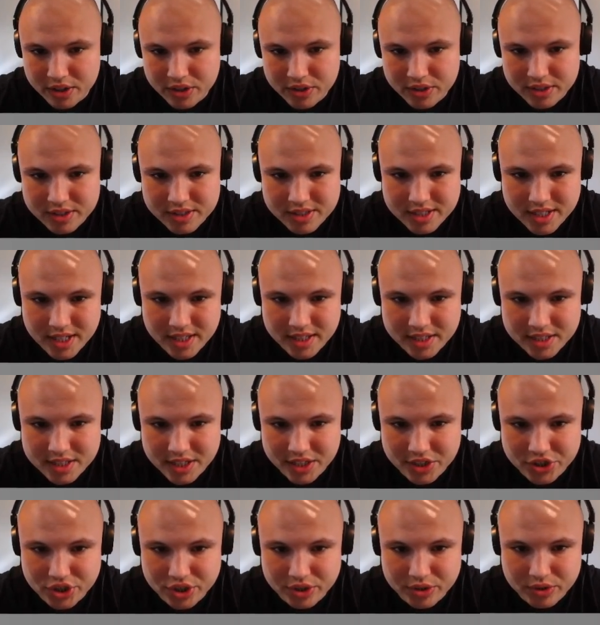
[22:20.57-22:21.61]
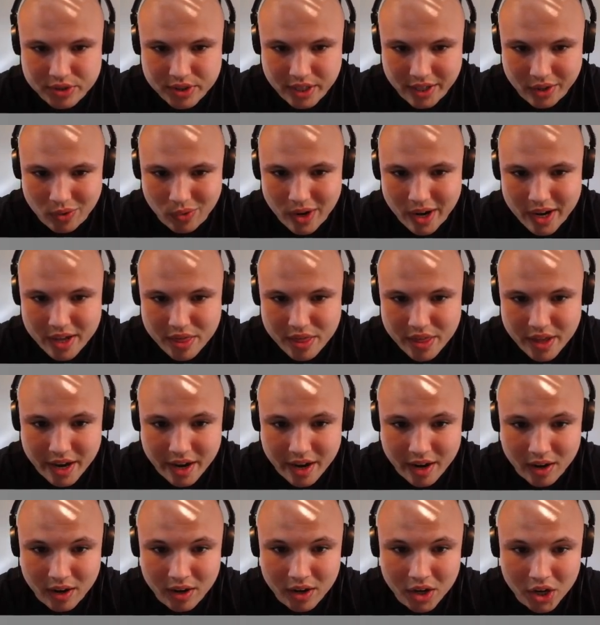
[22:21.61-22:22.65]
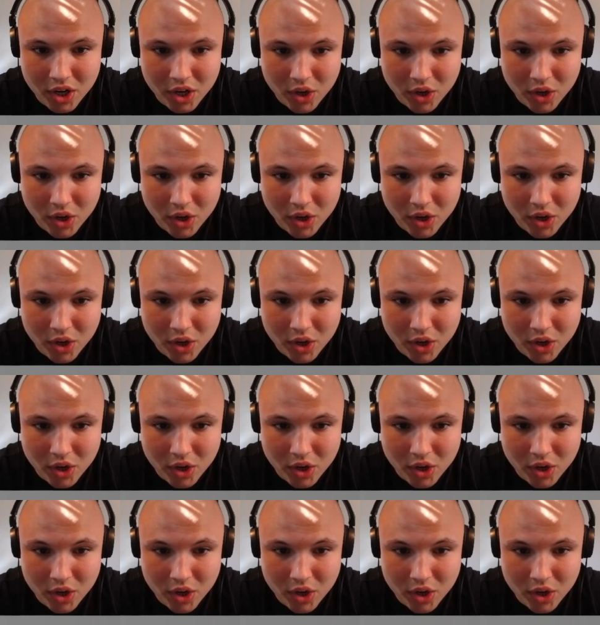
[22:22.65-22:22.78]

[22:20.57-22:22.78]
you could see the tissue is like right there,